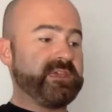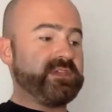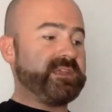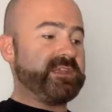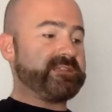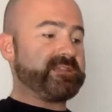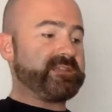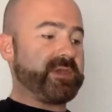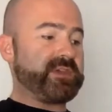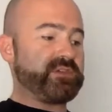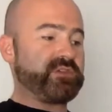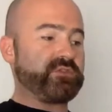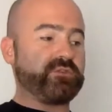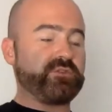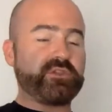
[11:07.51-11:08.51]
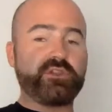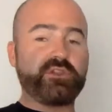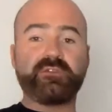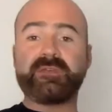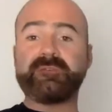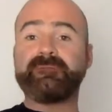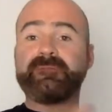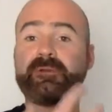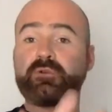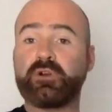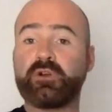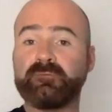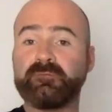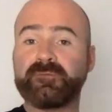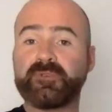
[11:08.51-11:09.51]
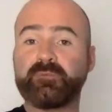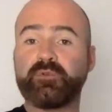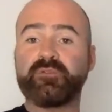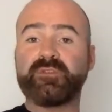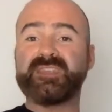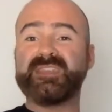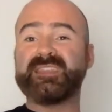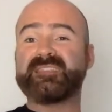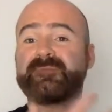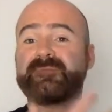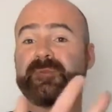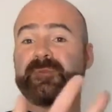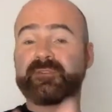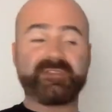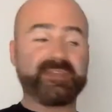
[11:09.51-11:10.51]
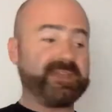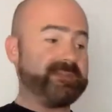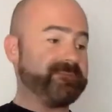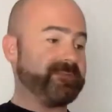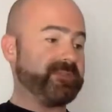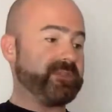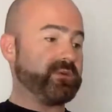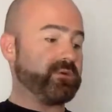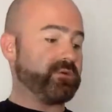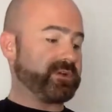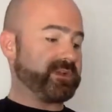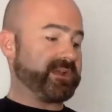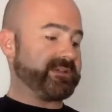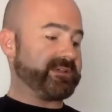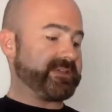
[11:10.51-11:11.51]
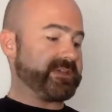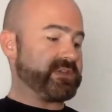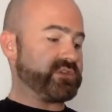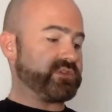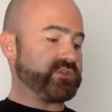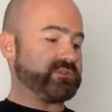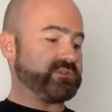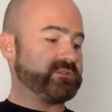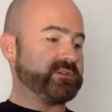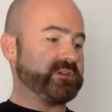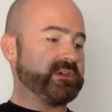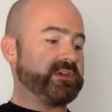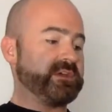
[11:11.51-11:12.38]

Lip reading: You need to make sure, you know, they feel comfortable. They need to feel safe in the organization.